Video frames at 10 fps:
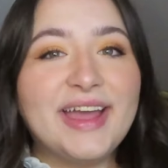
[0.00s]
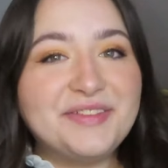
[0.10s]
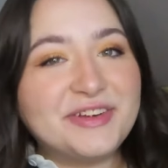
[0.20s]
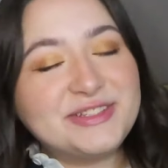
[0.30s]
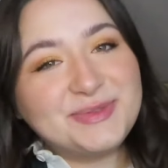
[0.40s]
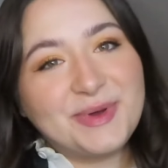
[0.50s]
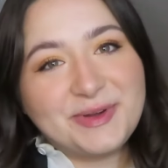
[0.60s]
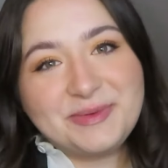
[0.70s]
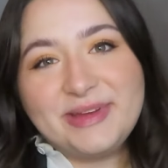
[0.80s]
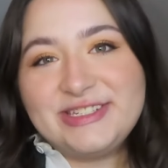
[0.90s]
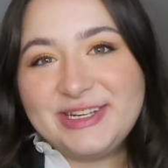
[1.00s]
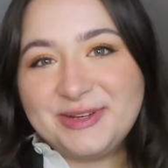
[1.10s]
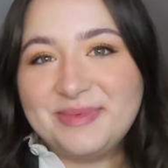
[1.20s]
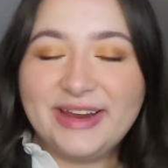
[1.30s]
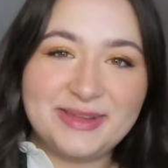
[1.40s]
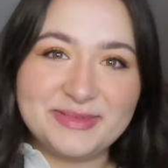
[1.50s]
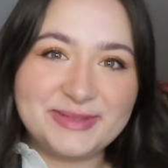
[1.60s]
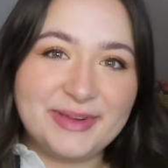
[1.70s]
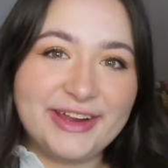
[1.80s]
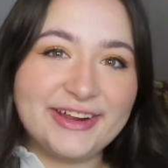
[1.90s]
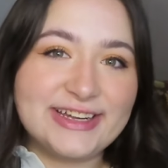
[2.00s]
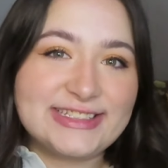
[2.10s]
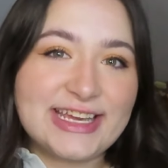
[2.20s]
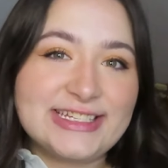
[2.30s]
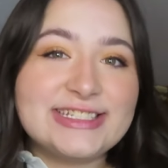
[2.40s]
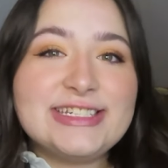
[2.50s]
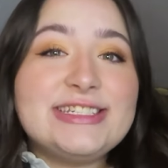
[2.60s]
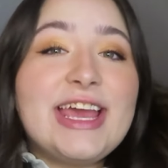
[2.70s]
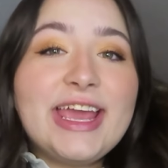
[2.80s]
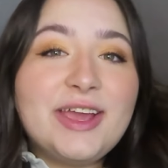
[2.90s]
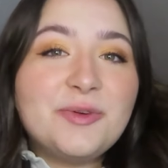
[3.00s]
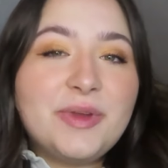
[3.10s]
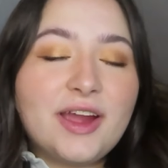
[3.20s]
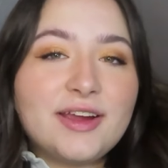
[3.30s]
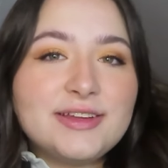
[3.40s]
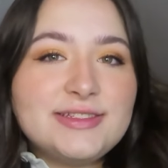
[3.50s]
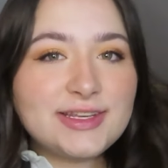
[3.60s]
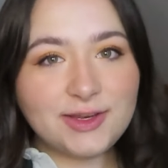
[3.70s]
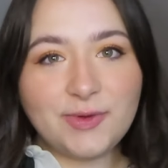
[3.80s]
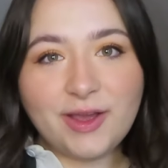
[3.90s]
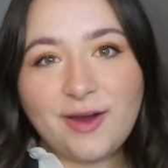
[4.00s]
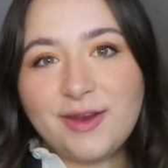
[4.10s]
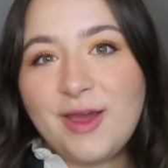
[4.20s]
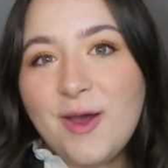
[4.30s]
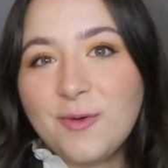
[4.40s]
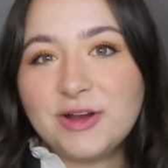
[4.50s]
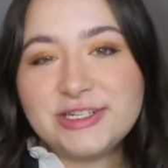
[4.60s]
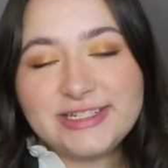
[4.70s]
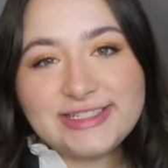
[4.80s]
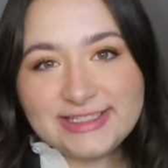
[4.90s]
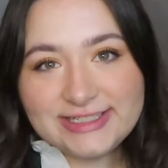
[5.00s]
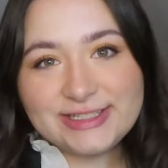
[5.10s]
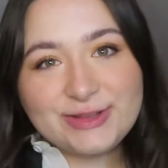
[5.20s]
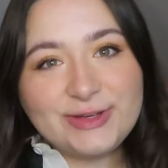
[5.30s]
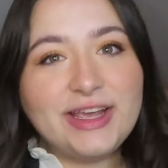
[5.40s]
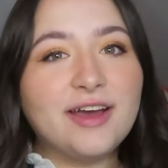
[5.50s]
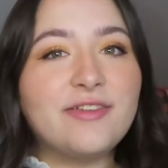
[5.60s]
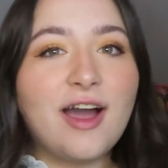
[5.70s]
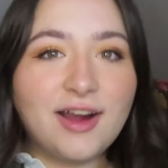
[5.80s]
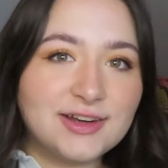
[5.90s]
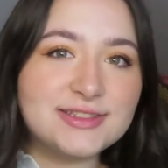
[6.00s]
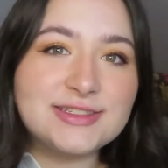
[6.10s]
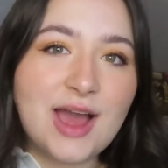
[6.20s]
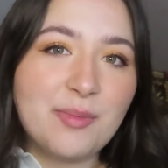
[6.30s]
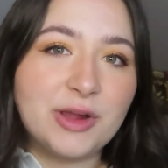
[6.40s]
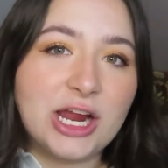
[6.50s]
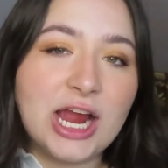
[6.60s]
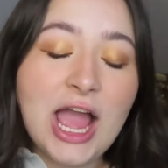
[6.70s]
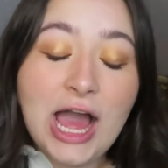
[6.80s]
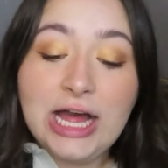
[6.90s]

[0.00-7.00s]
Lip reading: Hi friends, welcome to my channel. My name is Mary Grace, and today we are continuing on watching season 3 of Heartstopper.